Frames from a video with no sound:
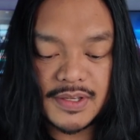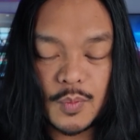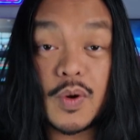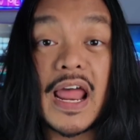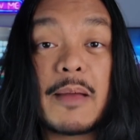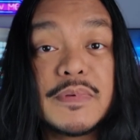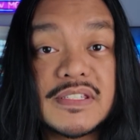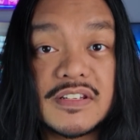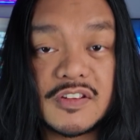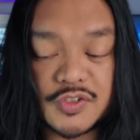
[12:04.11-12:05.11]
what happens
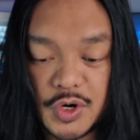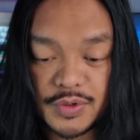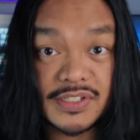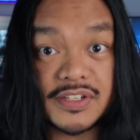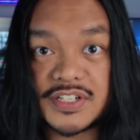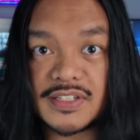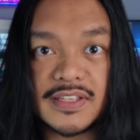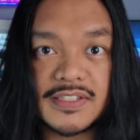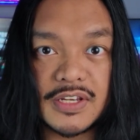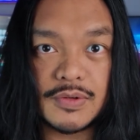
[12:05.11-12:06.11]
to the drone? Does it just
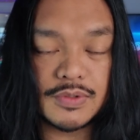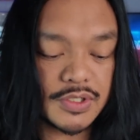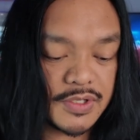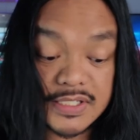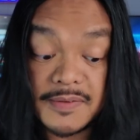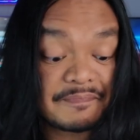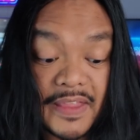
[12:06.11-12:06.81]
continue to do this?